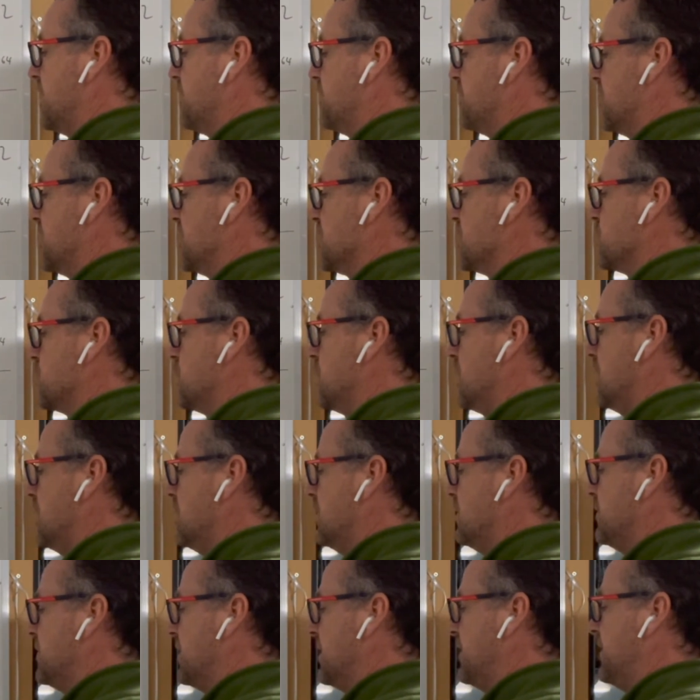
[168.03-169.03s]
by
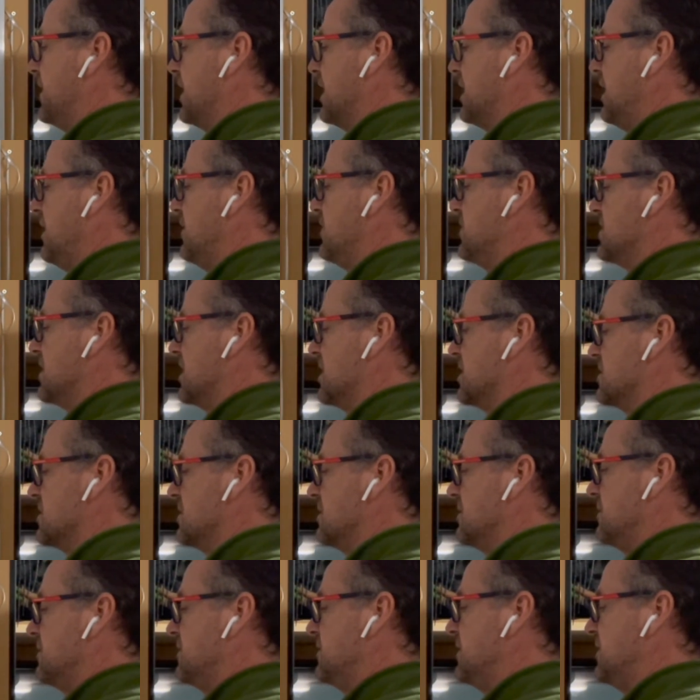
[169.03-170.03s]
12, and that gives us
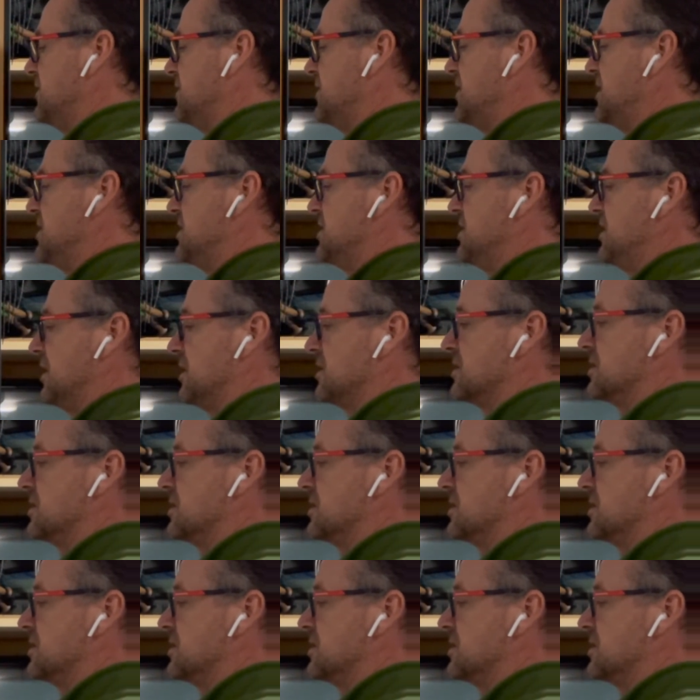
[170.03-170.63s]
56. So